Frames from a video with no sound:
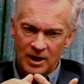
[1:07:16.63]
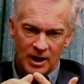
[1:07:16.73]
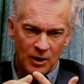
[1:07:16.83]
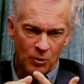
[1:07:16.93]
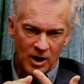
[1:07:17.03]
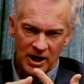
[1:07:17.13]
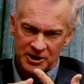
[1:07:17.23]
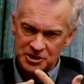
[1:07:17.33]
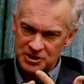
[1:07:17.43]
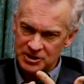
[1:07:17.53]
I
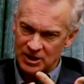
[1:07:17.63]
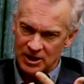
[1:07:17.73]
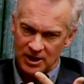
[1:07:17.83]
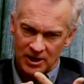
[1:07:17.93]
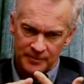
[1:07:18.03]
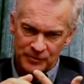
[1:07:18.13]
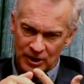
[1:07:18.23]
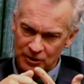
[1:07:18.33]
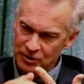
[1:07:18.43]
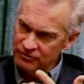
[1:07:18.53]
watch um,
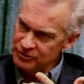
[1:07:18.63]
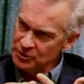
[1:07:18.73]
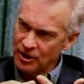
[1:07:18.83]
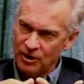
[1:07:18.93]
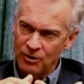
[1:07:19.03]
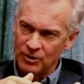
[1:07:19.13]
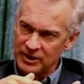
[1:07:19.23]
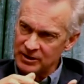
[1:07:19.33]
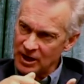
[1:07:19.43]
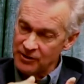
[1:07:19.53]
you know Cavuto
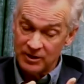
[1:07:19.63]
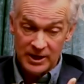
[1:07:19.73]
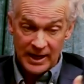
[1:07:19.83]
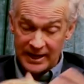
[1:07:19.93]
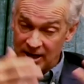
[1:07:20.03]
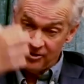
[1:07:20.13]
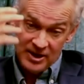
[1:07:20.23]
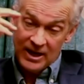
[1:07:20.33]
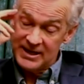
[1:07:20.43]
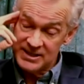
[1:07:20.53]
and other, and I
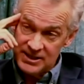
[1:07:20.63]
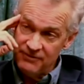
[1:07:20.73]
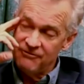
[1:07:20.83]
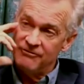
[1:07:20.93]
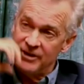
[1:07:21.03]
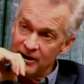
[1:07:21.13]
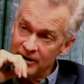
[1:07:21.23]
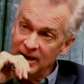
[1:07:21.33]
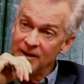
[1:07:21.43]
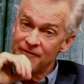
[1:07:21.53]
think I see
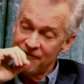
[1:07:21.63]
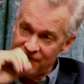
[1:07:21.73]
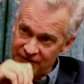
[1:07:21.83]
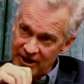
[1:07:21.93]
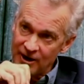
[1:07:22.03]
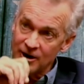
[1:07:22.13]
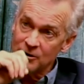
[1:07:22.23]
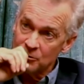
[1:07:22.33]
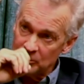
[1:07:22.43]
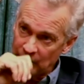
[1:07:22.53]
very fair
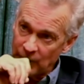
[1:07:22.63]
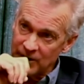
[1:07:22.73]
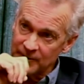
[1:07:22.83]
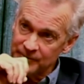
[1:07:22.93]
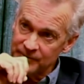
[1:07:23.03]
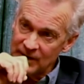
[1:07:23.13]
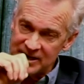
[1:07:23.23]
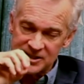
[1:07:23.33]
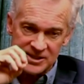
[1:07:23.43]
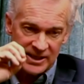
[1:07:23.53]
reporting. Yeah.
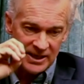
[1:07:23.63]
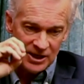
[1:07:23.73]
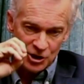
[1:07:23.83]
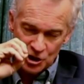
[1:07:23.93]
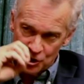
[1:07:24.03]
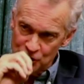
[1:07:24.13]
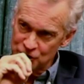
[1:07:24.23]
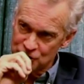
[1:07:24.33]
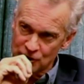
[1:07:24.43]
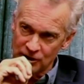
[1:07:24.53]
I see
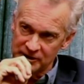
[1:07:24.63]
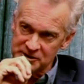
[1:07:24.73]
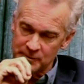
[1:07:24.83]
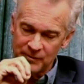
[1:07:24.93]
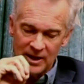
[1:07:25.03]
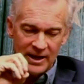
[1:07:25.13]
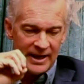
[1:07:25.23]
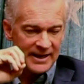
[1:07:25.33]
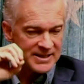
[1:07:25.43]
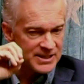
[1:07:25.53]
good journalism
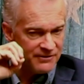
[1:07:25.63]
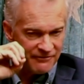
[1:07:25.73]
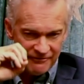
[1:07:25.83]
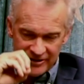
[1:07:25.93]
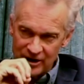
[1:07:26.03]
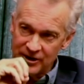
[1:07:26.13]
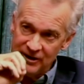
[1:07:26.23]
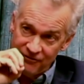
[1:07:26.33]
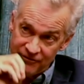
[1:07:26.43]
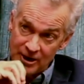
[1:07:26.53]
and I see
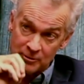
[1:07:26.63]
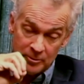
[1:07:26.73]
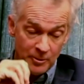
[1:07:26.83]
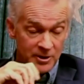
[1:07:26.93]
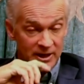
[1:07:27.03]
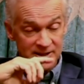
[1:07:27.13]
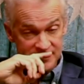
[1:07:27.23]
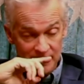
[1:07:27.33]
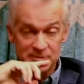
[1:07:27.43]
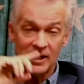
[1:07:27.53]
very fair reporting. And
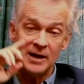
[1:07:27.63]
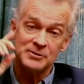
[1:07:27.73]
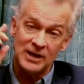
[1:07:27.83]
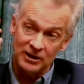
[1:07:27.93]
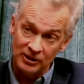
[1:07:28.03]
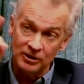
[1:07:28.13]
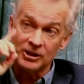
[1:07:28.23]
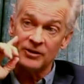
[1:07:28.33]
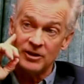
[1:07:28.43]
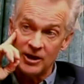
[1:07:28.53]
sometimes I
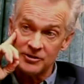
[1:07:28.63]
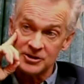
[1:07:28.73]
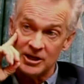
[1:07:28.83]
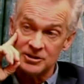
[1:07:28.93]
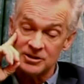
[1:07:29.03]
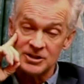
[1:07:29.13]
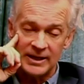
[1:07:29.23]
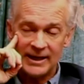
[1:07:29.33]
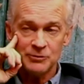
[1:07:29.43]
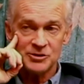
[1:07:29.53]
look at the other stations
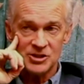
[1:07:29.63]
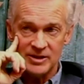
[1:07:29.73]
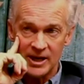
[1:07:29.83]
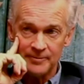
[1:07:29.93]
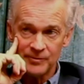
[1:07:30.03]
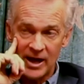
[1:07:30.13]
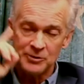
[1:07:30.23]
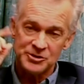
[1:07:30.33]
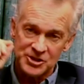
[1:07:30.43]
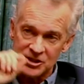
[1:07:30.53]
and I don't see that. I
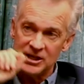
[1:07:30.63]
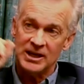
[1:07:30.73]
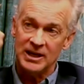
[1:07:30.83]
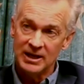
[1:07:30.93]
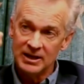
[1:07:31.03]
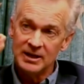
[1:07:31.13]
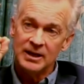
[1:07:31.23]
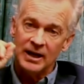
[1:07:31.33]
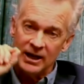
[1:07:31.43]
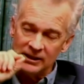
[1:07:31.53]
don't see
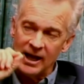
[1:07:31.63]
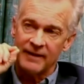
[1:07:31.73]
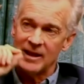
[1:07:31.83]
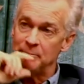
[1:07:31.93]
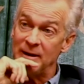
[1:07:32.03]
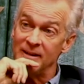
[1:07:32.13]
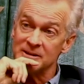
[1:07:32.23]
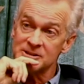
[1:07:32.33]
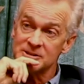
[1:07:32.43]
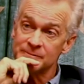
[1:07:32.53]
a lot of that
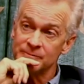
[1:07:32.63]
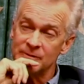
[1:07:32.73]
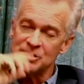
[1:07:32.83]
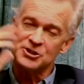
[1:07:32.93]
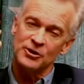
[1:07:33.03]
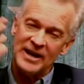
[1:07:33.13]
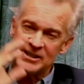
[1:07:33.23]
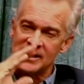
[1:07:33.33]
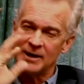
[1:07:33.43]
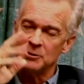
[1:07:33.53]
balance. Mm-hmm. And so
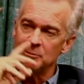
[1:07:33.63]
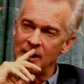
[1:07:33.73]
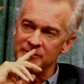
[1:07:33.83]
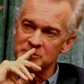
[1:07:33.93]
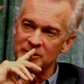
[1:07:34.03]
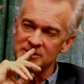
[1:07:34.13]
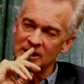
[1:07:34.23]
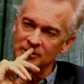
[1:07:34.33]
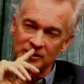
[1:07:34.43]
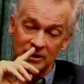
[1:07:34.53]
that's kind of what bothers me is
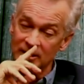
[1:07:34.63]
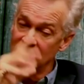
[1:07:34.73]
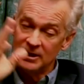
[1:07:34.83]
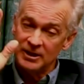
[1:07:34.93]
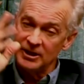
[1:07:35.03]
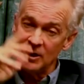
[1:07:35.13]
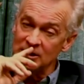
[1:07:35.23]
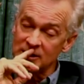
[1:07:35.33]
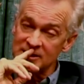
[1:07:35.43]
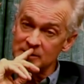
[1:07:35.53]
I look at you know I
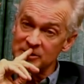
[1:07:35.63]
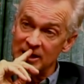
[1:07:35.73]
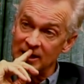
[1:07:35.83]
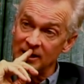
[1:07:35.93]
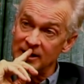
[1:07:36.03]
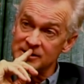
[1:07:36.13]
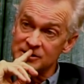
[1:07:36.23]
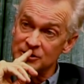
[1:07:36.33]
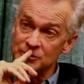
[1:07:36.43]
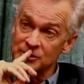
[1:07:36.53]
look at some of the headlines
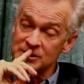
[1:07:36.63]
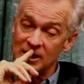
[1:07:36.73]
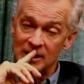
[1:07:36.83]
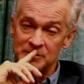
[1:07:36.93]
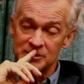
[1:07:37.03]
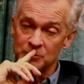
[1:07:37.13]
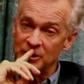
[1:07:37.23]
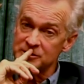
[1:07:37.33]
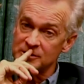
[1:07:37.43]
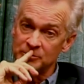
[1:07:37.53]
in the New York Times and the
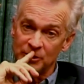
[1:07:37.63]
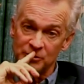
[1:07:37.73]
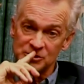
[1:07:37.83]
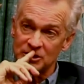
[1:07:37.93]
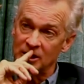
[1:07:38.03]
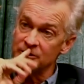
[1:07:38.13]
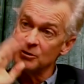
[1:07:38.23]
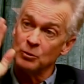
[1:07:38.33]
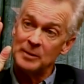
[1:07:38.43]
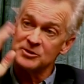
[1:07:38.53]
Washington Post and other
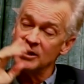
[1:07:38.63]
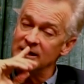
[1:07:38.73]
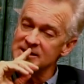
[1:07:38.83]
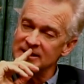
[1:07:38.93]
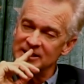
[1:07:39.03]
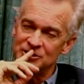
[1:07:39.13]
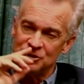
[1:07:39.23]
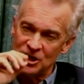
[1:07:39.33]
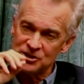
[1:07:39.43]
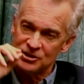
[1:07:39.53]
websites and I
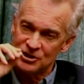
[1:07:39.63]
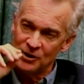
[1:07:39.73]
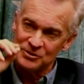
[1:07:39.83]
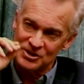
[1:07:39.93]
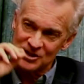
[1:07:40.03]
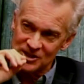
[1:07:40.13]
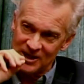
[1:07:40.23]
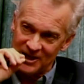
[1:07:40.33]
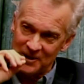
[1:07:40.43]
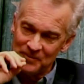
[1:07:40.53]
just don't
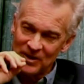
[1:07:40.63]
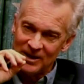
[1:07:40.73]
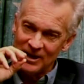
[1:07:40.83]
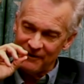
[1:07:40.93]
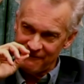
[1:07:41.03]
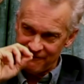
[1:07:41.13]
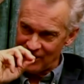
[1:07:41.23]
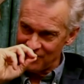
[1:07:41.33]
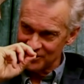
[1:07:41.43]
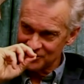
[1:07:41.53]
see a
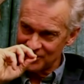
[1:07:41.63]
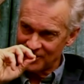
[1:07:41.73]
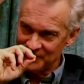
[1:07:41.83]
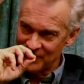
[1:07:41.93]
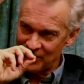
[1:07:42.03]
fairness there.